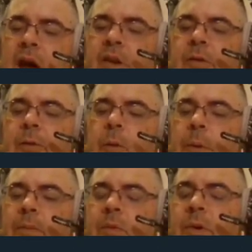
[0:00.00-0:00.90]
Ice
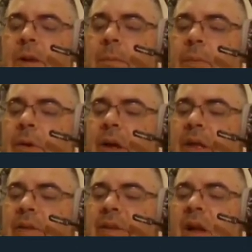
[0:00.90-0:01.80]
formed when it
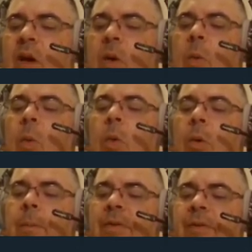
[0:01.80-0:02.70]
breathed.
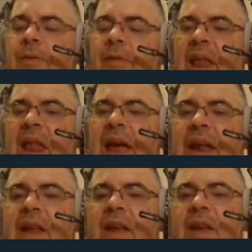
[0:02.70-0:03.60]
Warmth
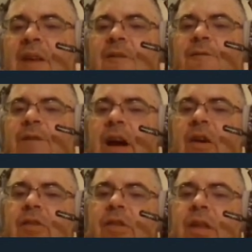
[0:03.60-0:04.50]
fled.
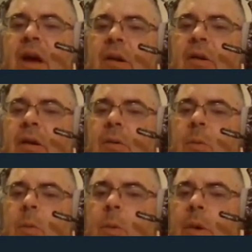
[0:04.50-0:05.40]
Fires guttered and
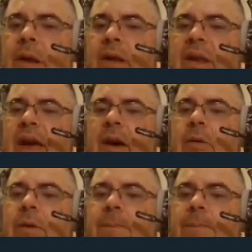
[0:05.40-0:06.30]
went
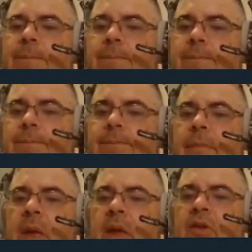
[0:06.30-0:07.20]
out,
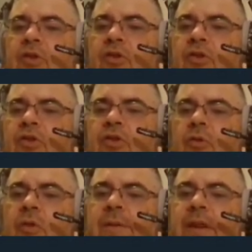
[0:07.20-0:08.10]

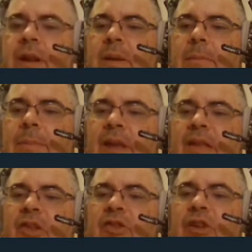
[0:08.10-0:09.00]
shriven by
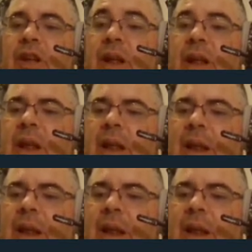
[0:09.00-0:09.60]
the chill.